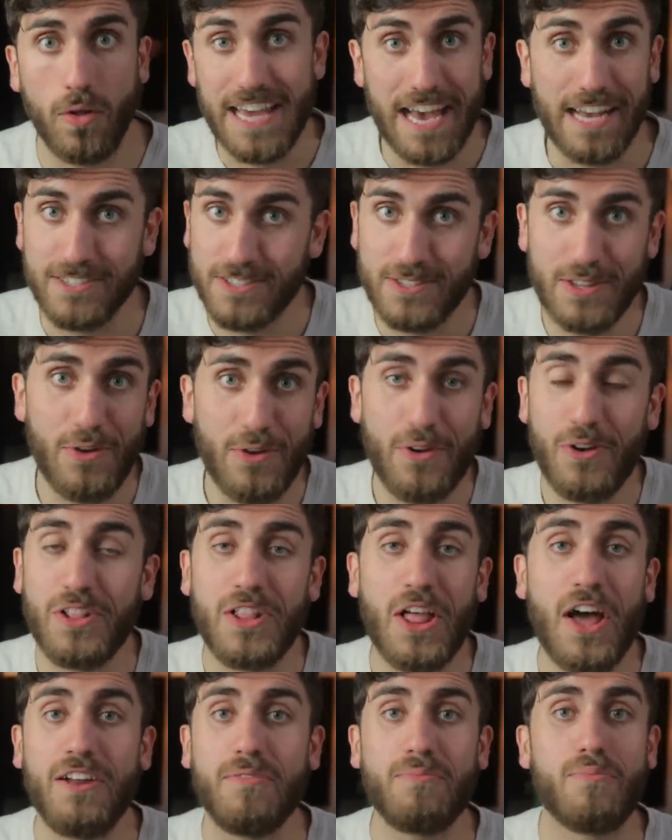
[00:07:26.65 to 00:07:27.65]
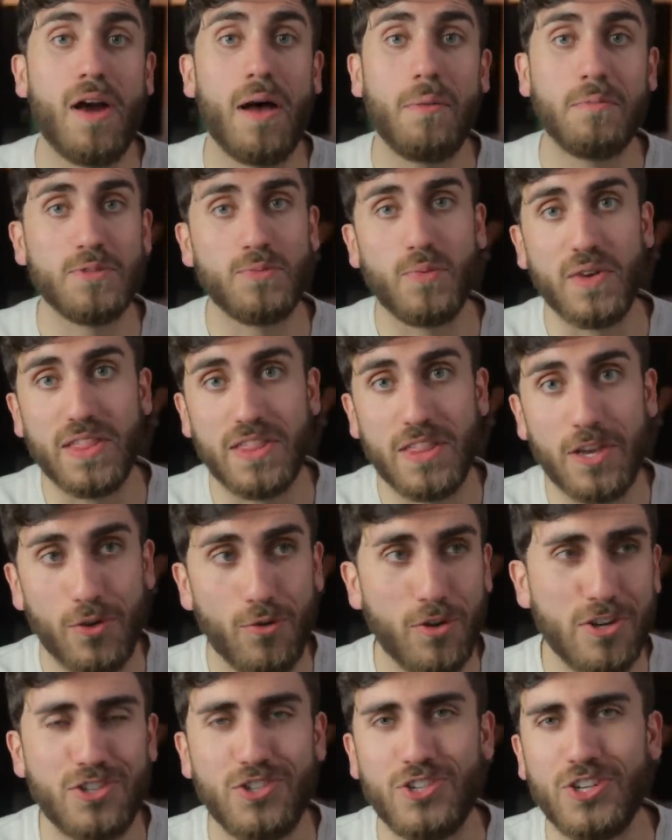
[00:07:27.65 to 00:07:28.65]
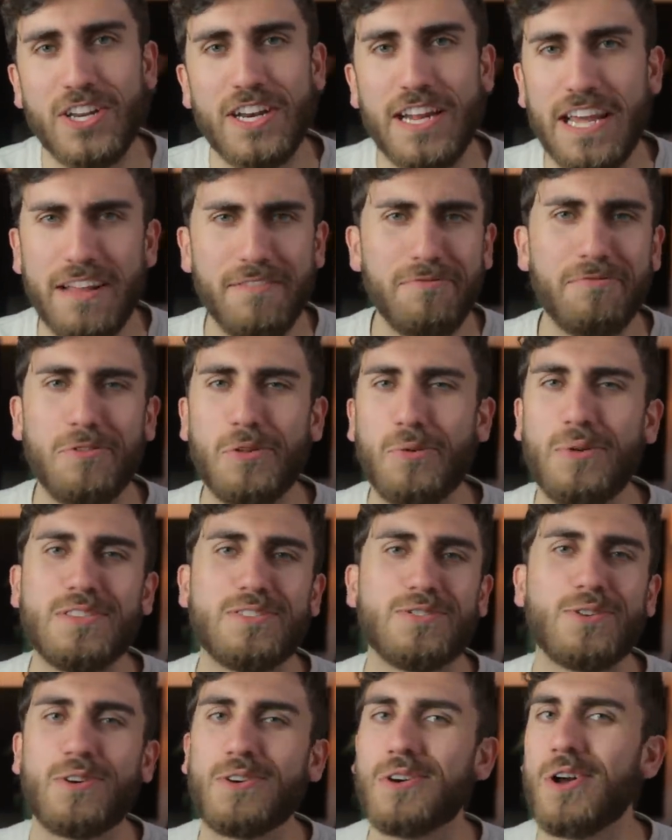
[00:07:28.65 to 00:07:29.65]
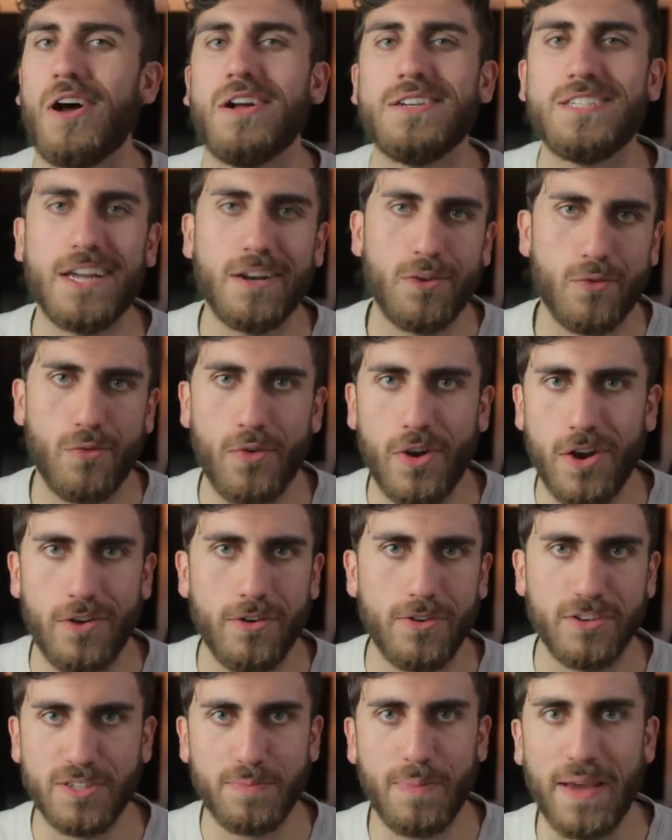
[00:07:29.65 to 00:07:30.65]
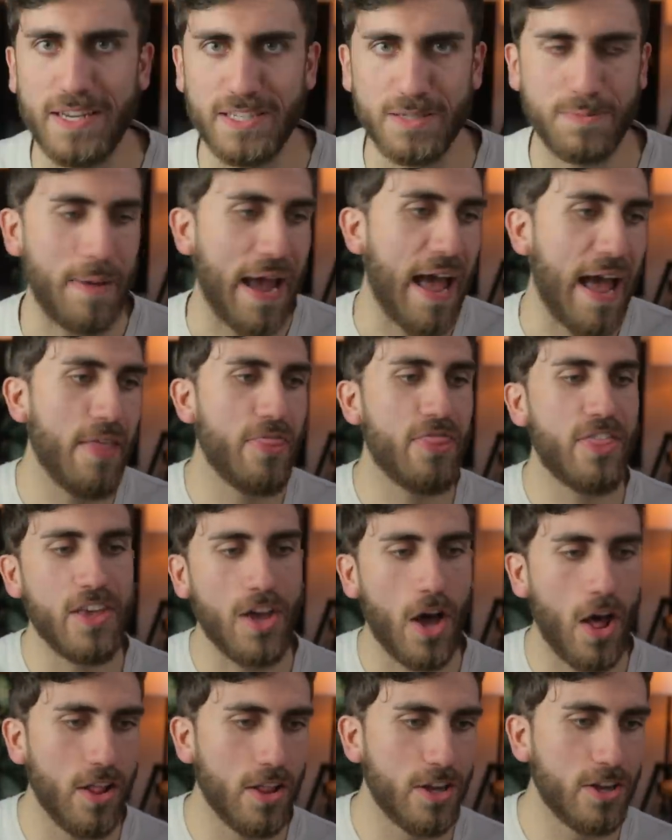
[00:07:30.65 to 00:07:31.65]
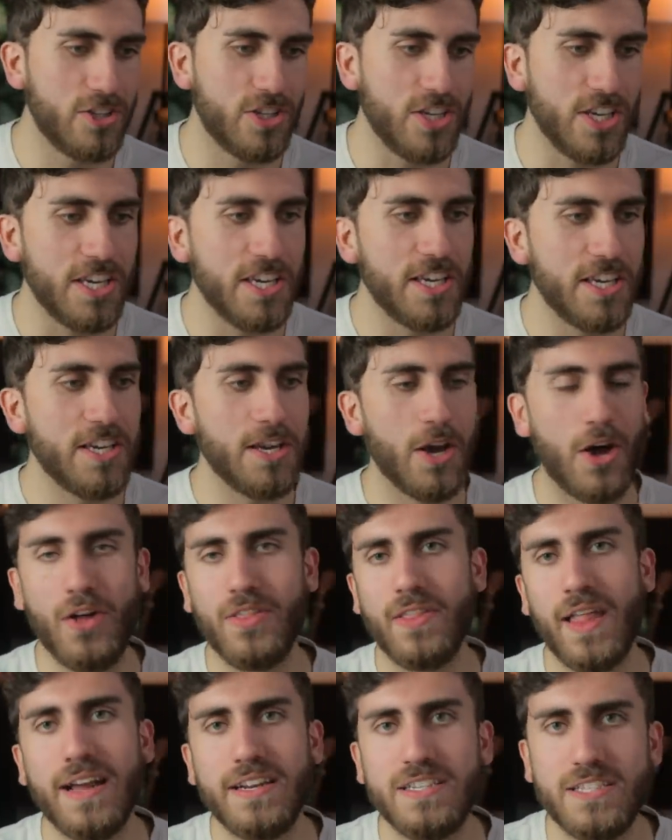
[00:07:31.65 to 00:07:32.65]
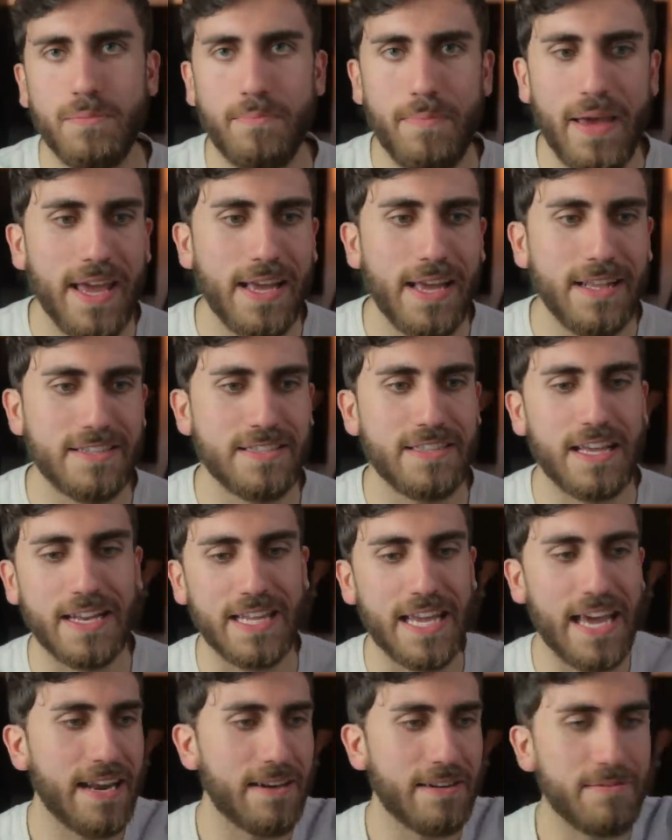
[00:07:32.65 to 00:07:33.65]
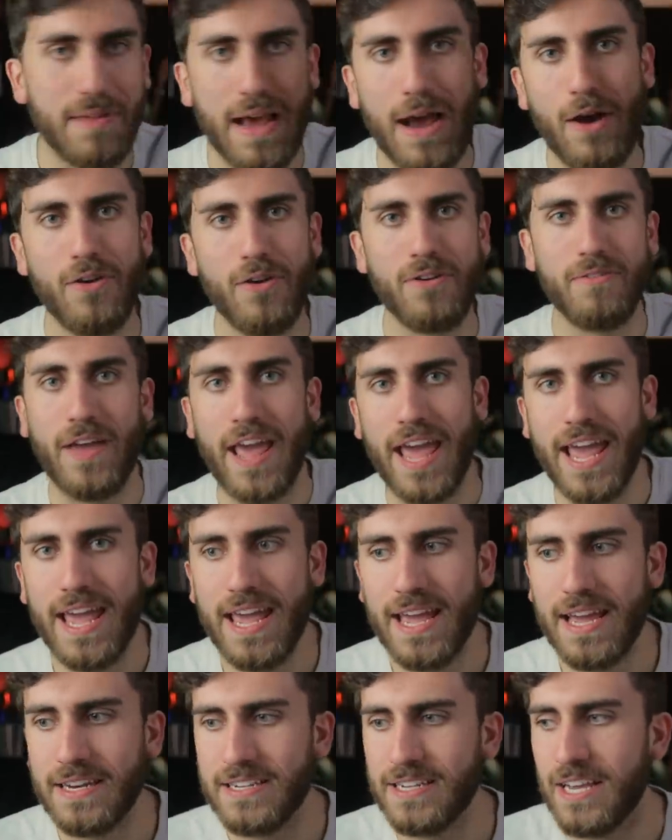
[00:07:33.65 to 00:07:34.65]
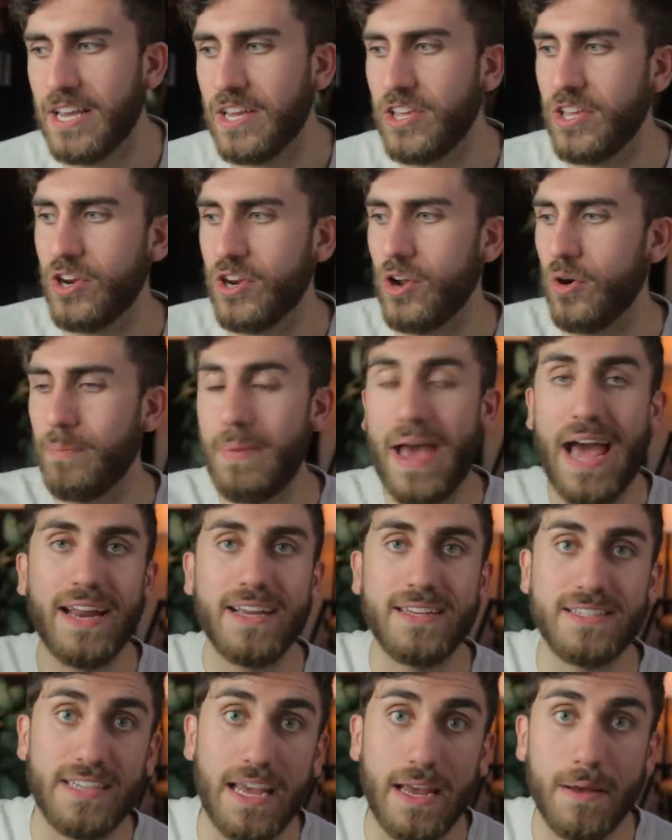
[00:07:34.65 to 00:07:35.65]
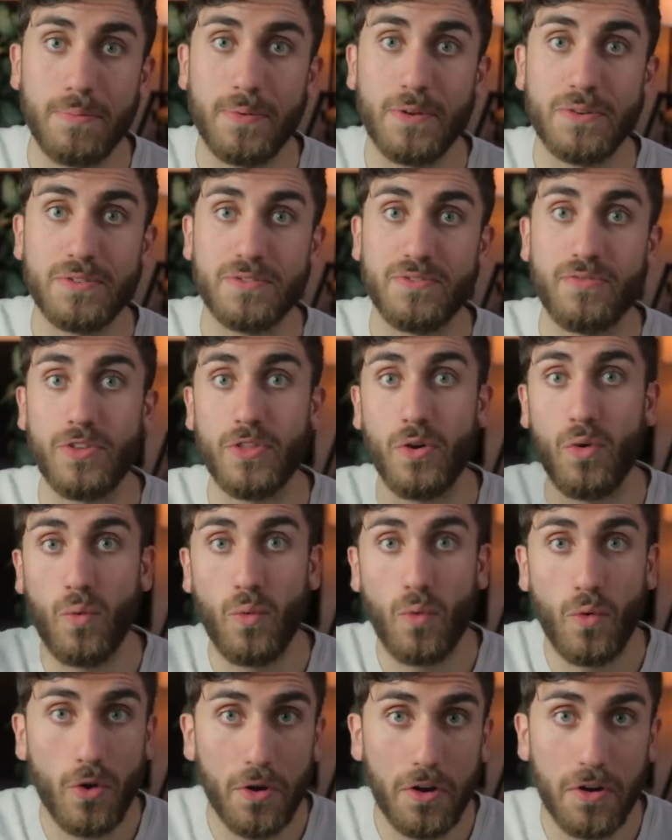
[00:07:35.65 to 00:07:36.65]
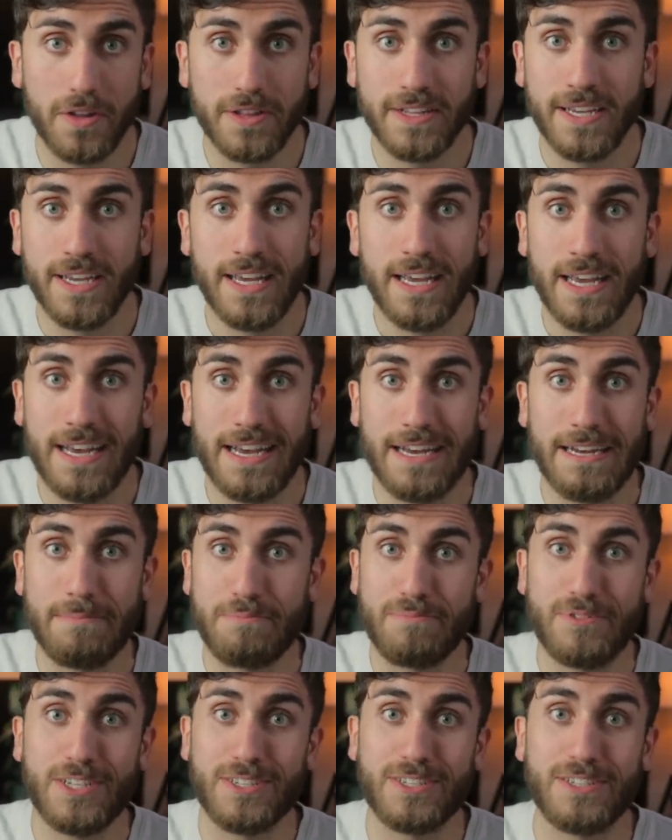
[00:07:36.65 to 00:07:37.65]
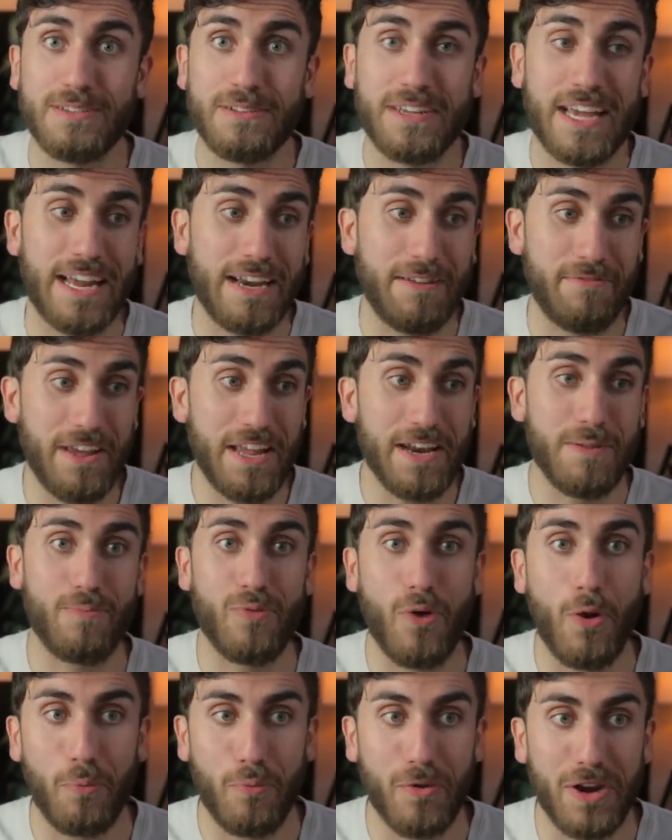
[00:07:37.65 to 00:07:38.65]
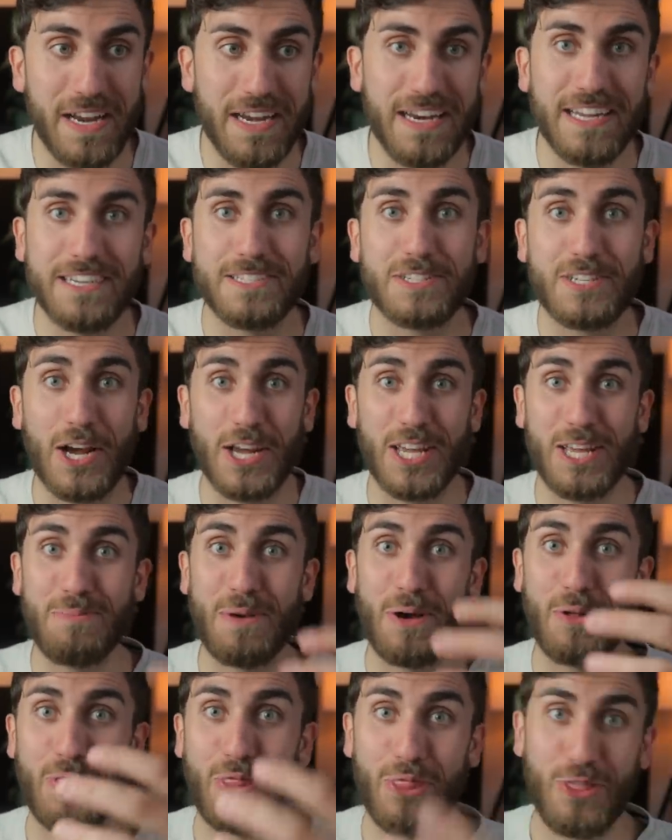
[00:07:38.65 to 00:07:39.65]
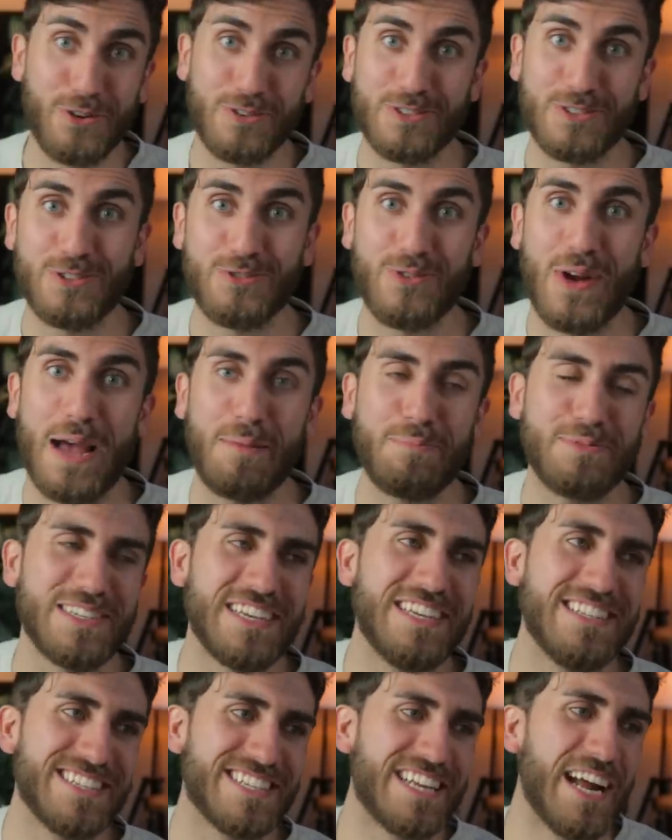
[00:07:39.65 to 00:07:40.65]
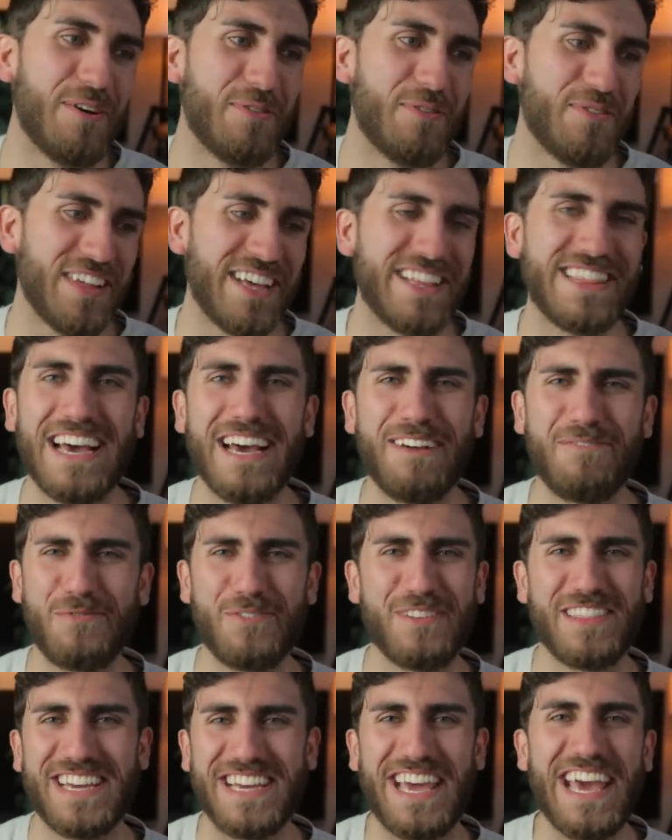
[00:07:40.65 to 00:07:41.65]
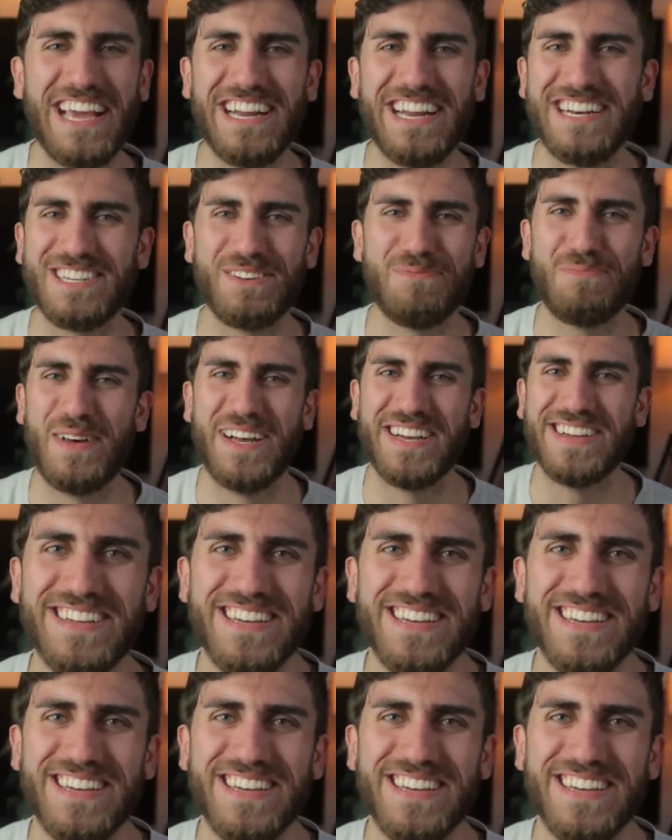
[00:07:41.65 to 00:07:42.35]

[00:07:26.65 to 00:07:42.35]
Yes, there are a lot of problems with the Christian influencer content creator space. Bad theology, online debates that get out of hand, you know, bad examples for the world, um, just kind of inappropriateness, talking about thirst traps and stuff like that for the kingdom.